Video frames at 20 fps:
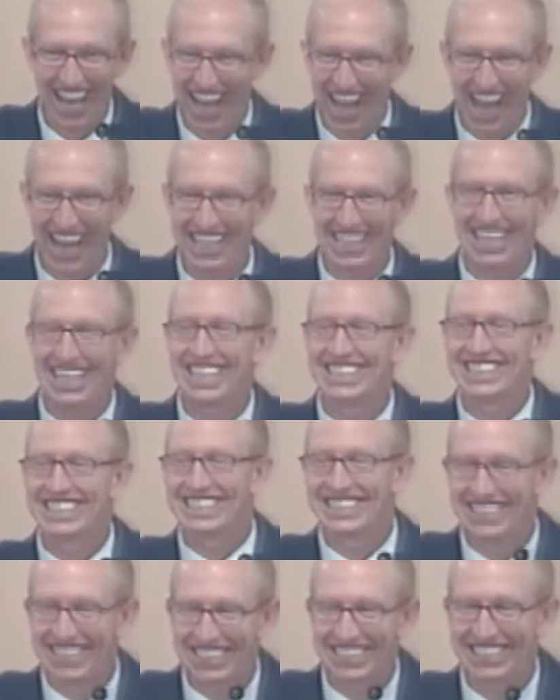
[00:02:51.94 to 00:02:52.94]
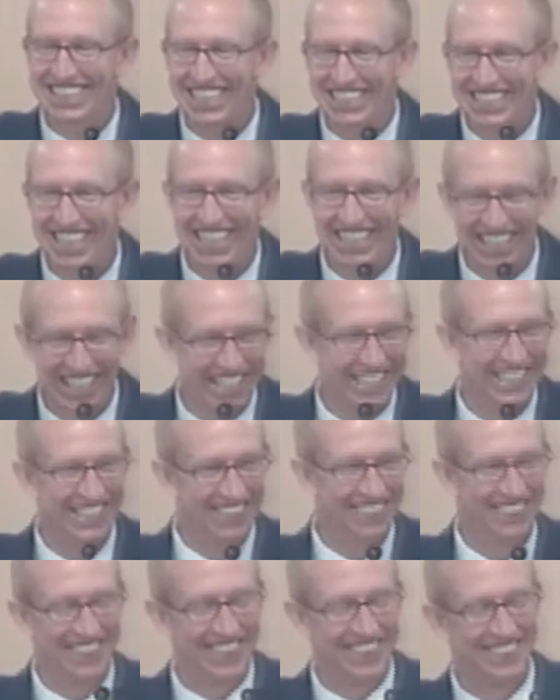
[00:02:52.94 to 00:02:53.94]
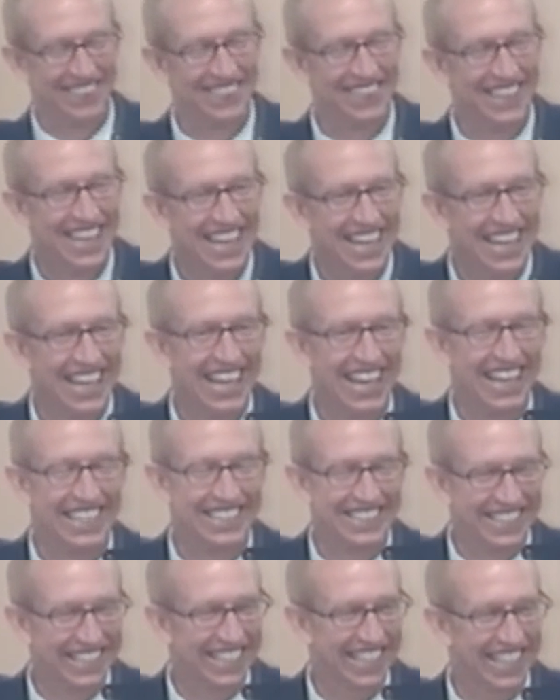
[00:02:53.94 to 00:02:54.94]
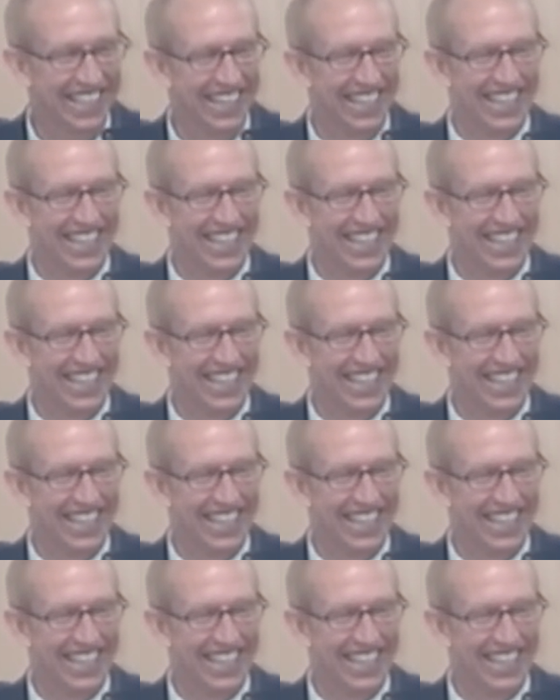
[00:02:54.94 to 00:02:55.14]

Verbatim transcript: he, he, just looks like that kid that went and, and took the